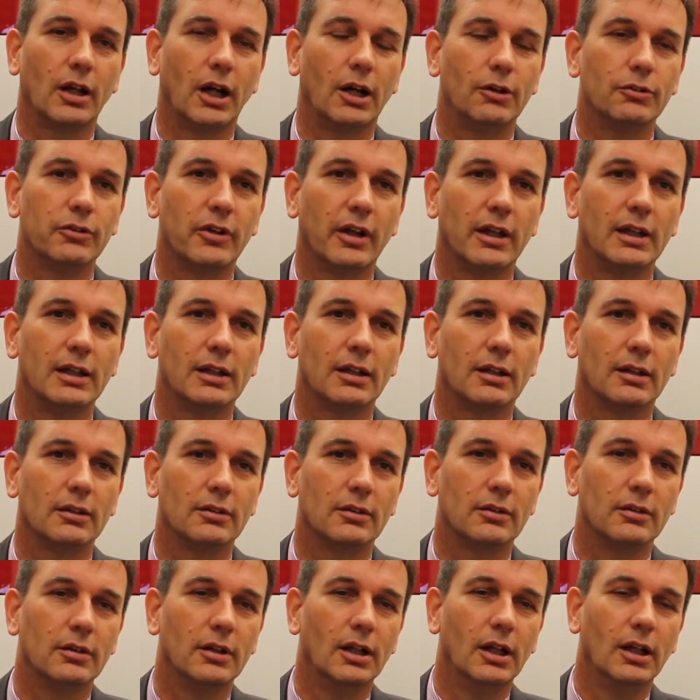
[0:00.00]
how they
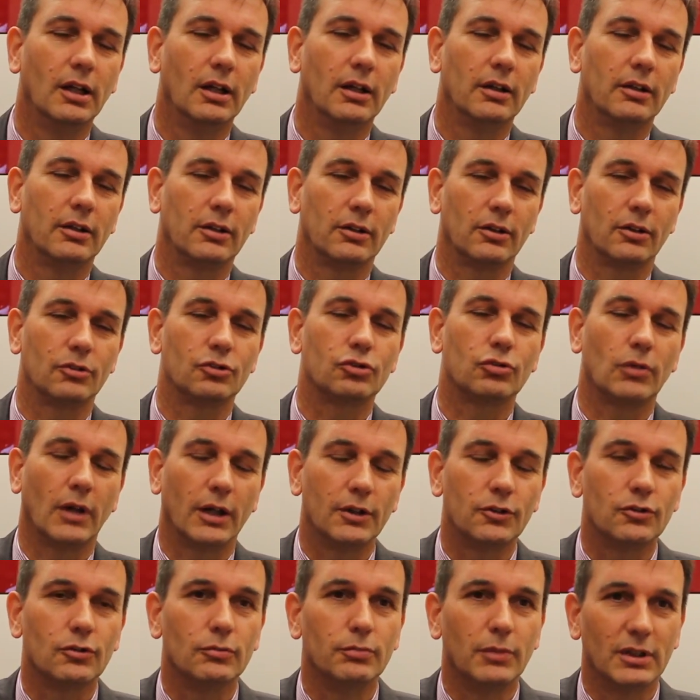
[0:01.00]
can
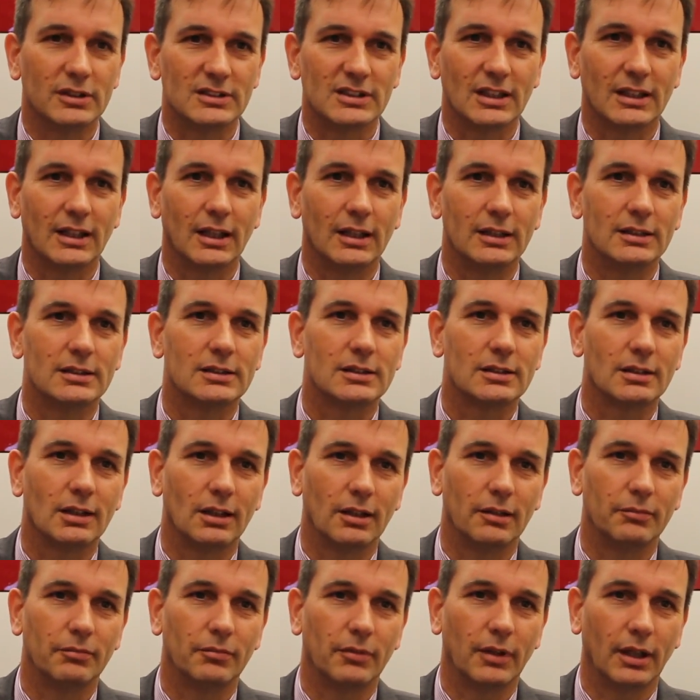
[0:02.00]
try to mitigate
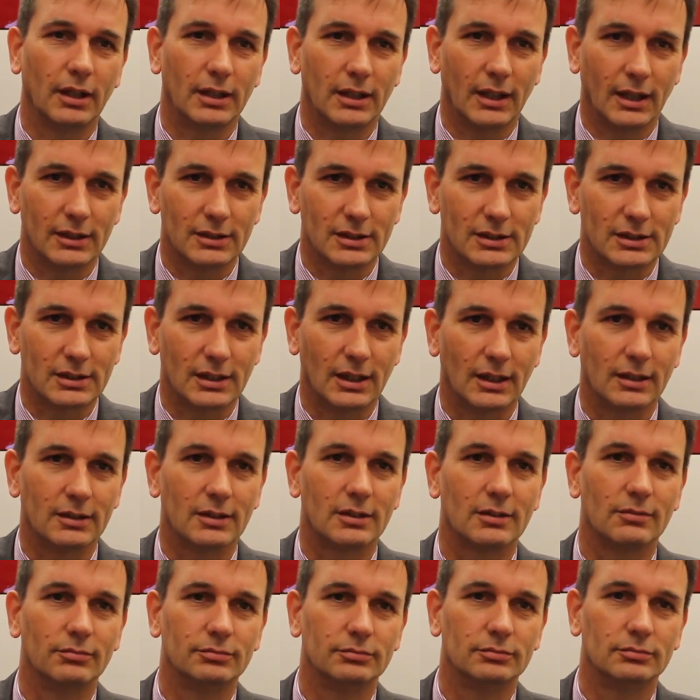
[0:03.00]
against
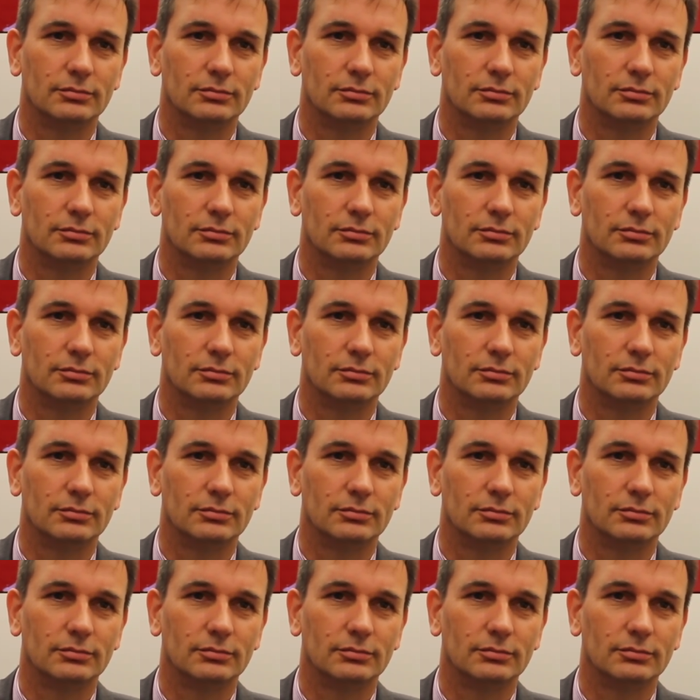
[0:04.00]
that.